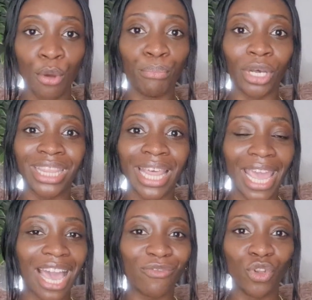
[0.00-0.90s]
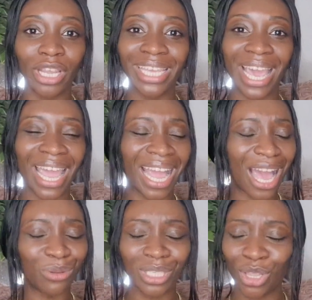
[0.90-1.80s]
But they have not yet
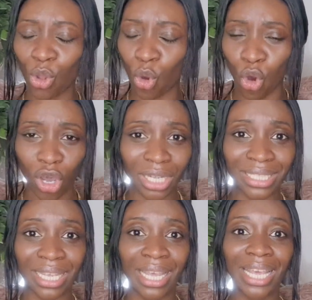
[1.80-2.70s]
encountered the God